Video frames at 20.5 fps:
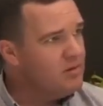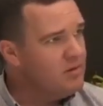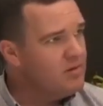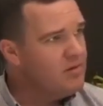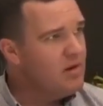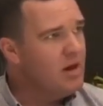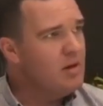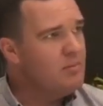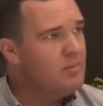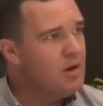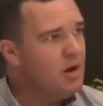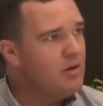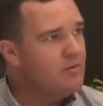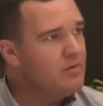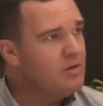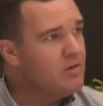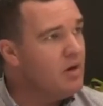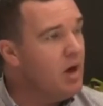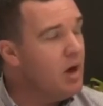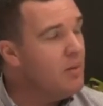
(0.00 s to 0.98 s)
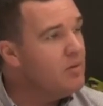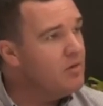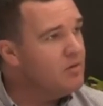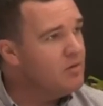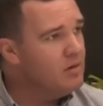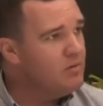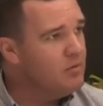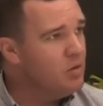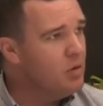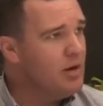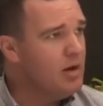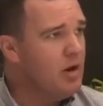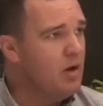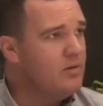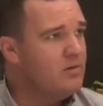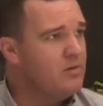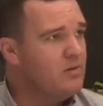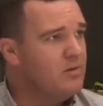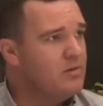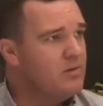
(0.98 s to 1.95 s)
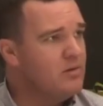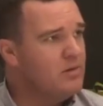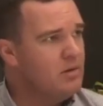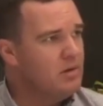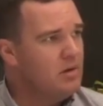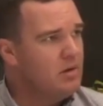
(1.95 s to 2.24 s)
sustainably over time is to avoid losses.